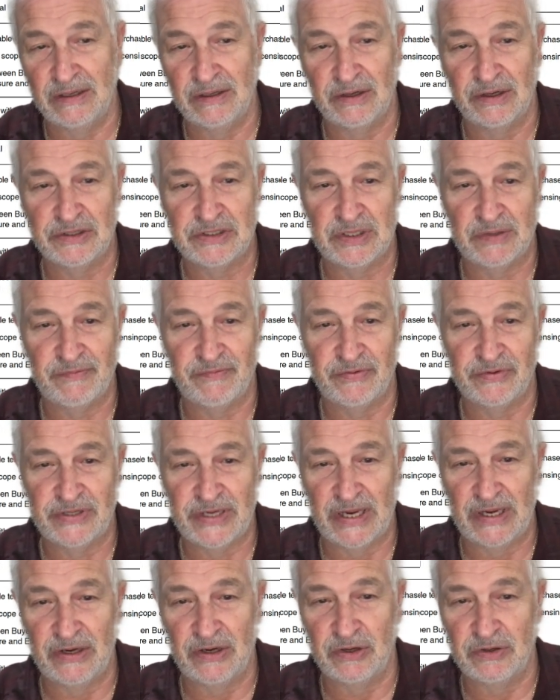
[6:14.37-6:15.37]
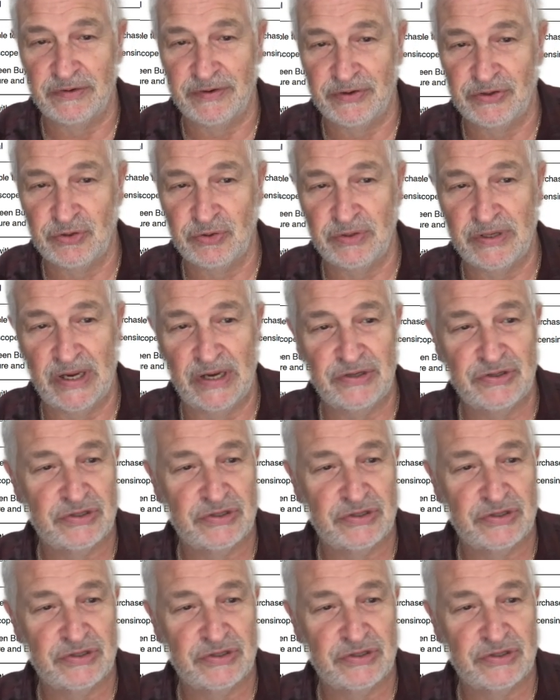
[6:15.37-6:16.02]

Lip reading: You can set it for 2 days.